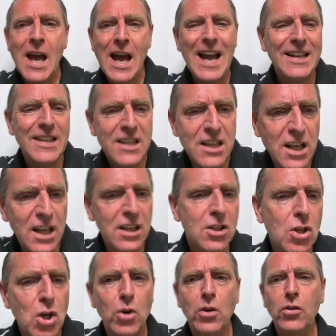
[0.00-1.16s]
I need it to
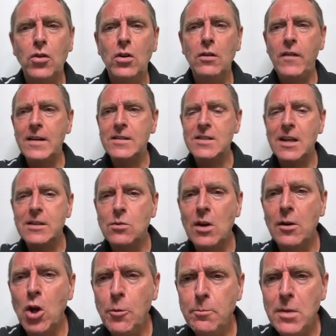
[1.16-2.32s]
go to 35 cents. We've got
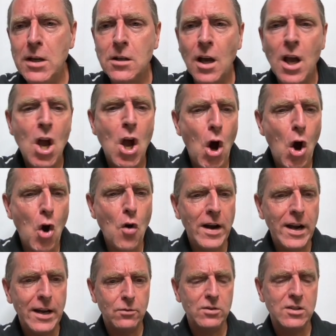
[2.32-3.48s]
a big
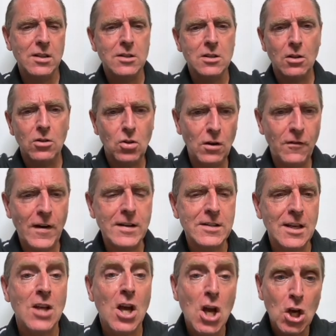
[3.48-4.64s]
overhead resistance at 35 cents.